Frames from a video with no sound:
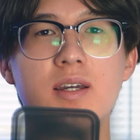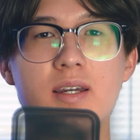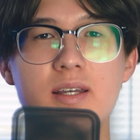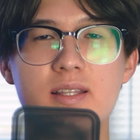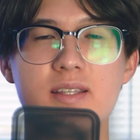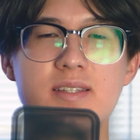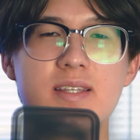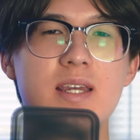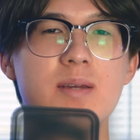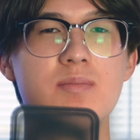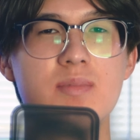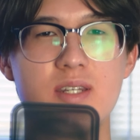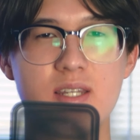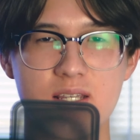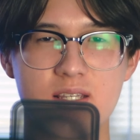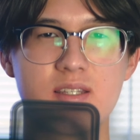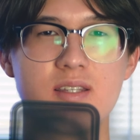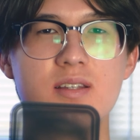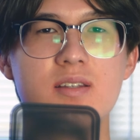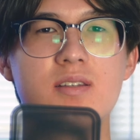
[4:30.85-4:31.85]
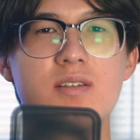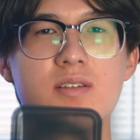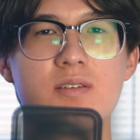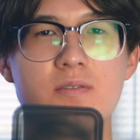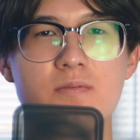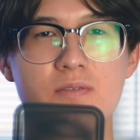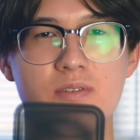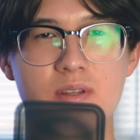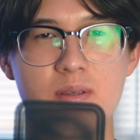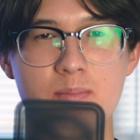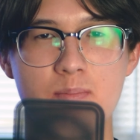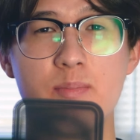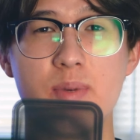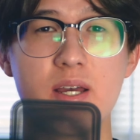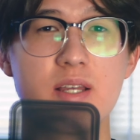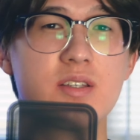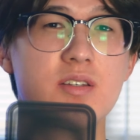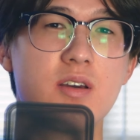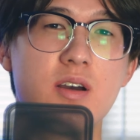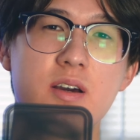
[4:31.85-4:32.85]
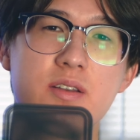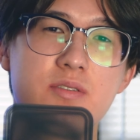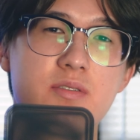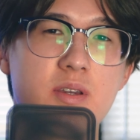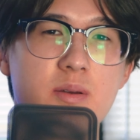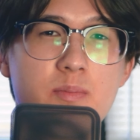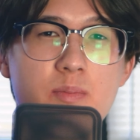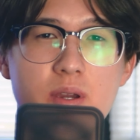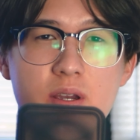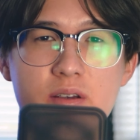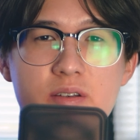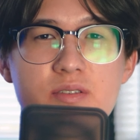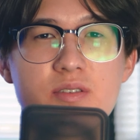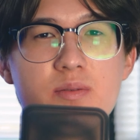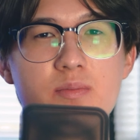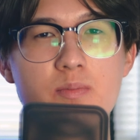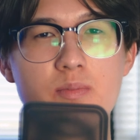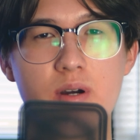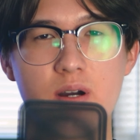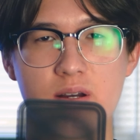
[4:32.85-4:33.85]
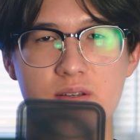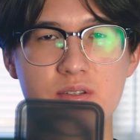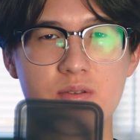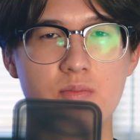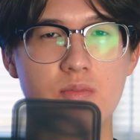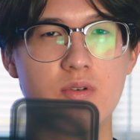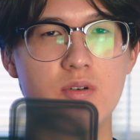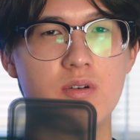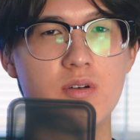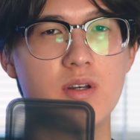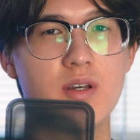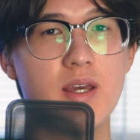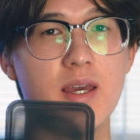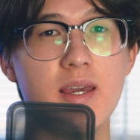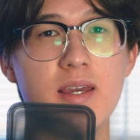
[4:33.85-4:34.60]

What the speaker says: and the same distance for the best audio comparison possible.